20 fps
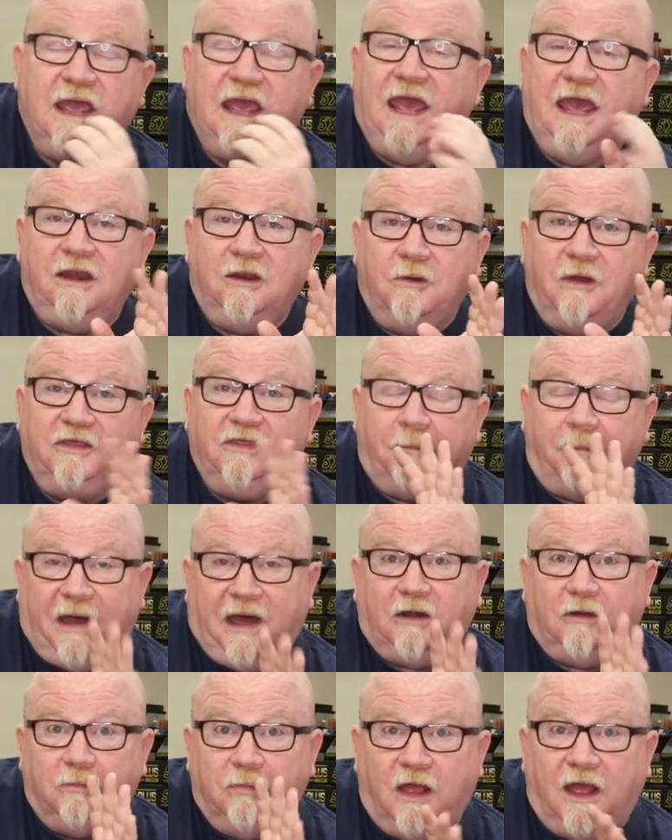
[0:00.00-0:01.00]
Anyway, the
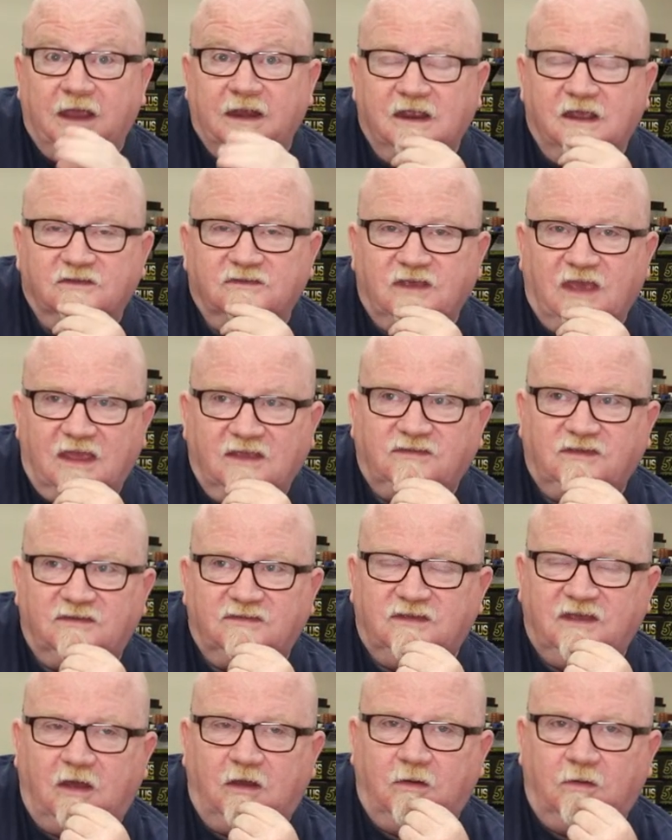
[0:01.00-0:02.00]
bottom line is
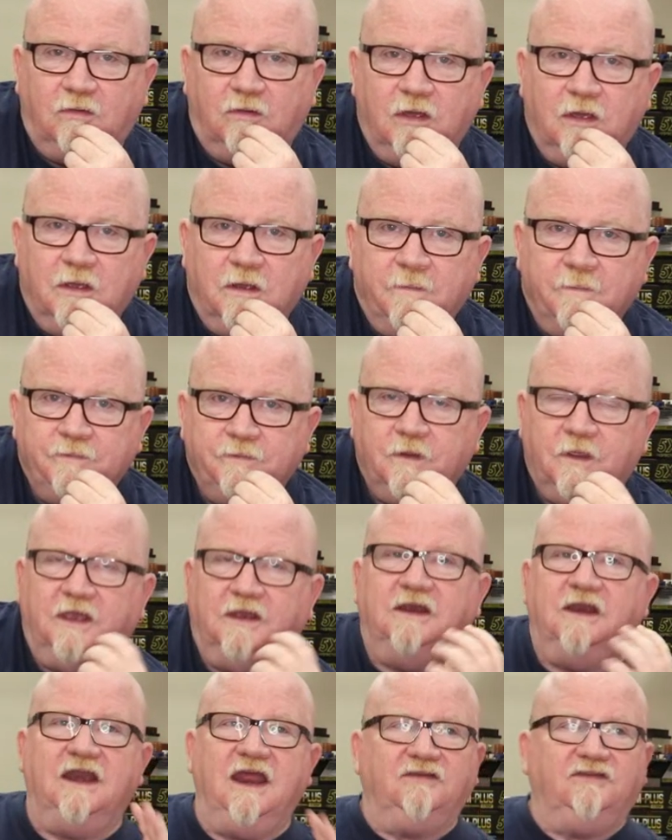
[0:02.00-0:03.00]
SSL
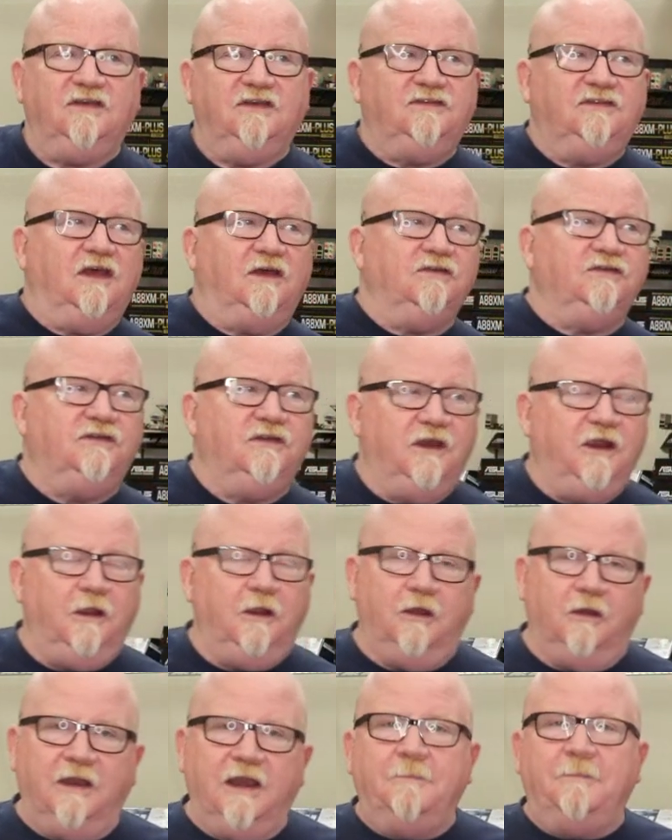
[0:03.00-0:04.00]
in an SSL
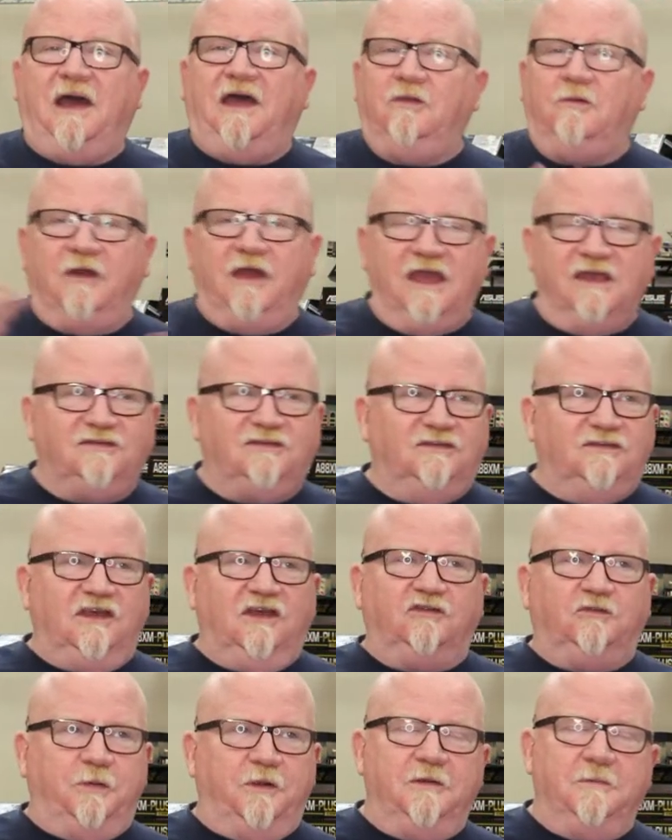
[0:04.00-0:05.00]
scenario, and by the way, SSL
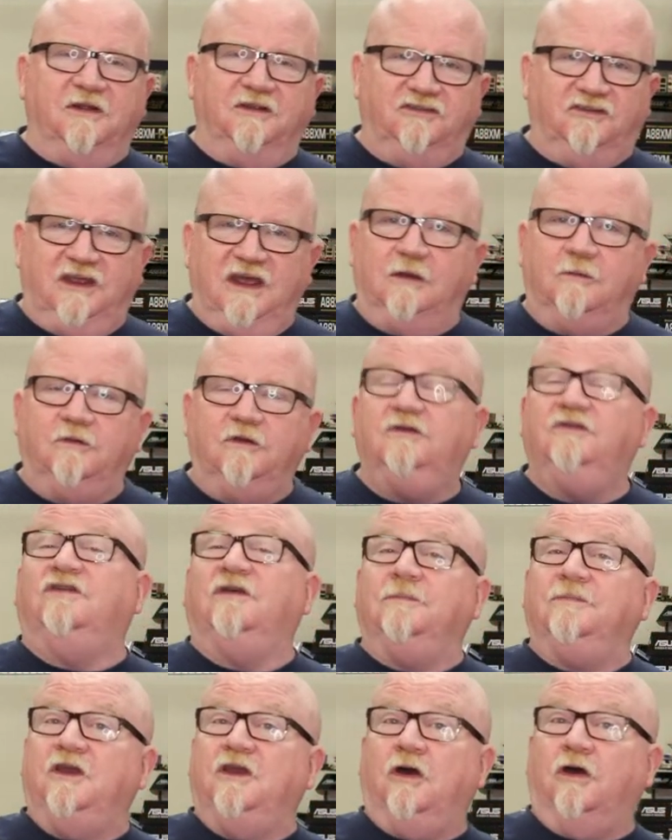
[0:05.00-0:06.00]
is pretty much dead. We use
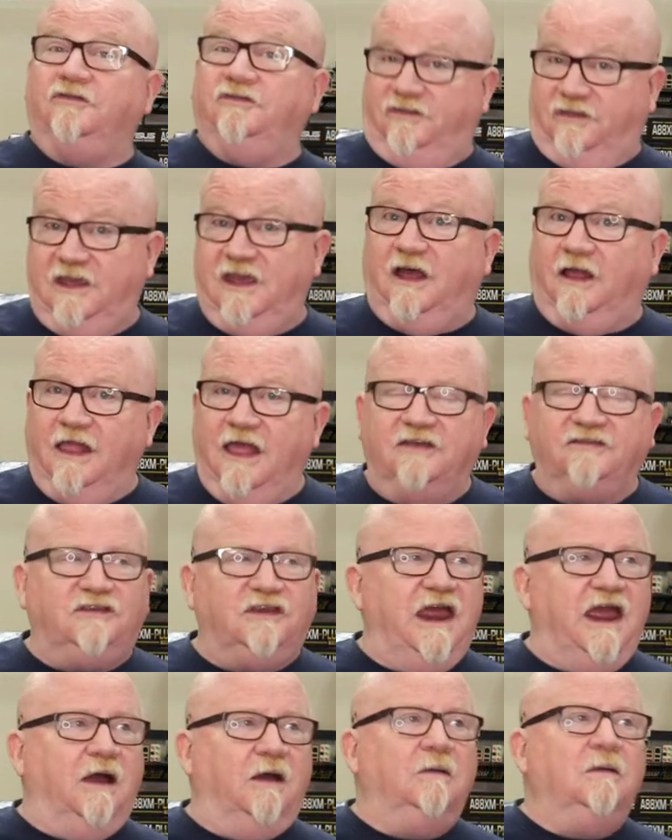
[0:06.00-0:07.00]
something called TLS
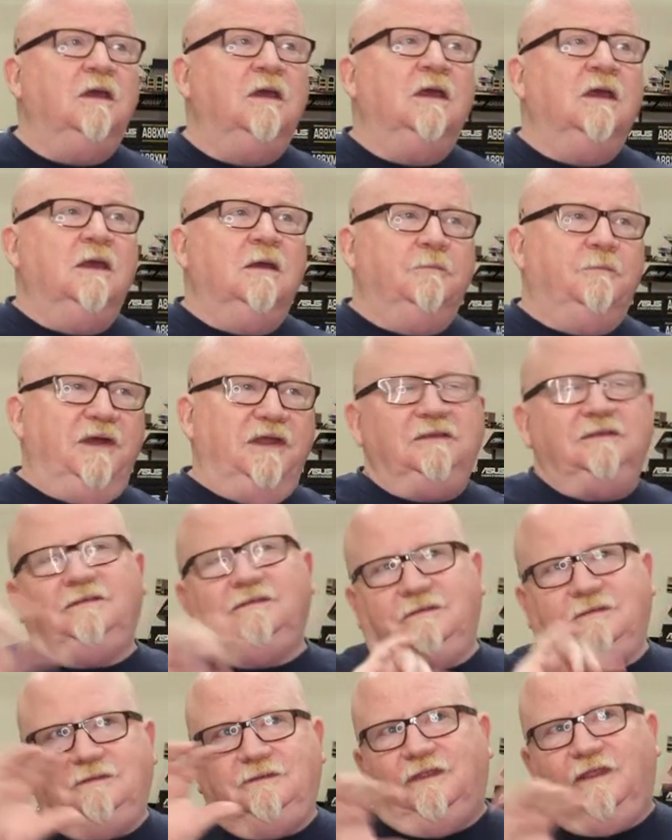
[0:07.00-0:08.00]
now,
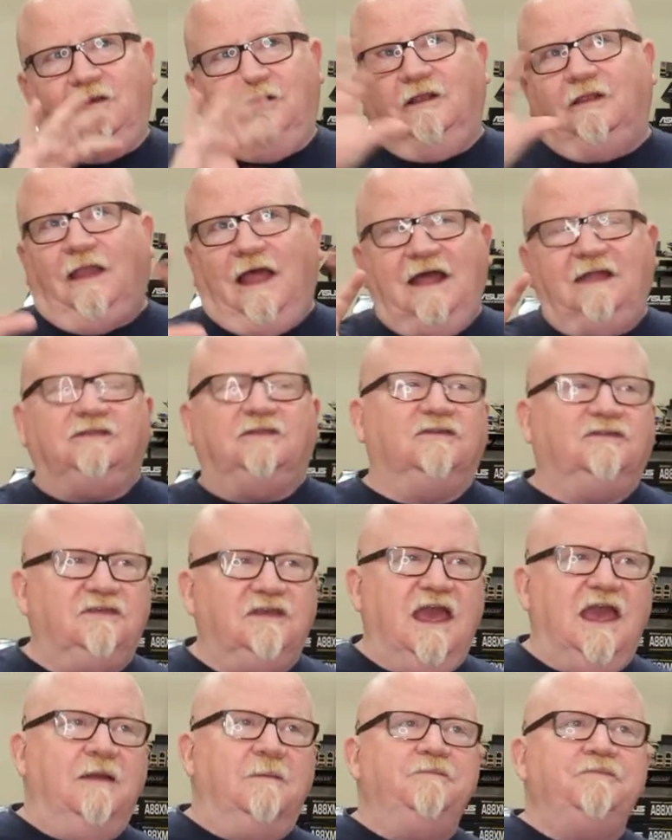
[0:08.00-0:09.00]
but they're a lot the
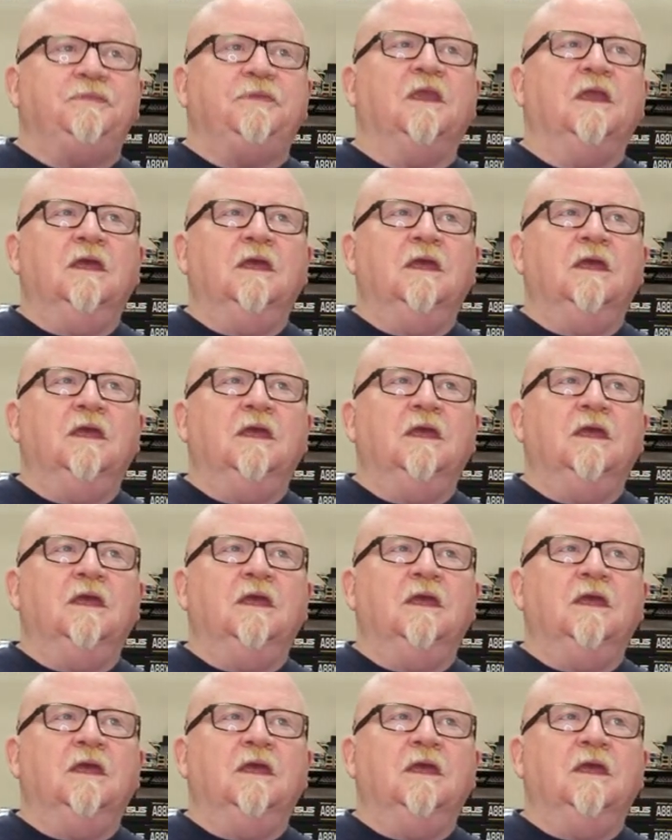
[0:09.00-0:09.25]
same.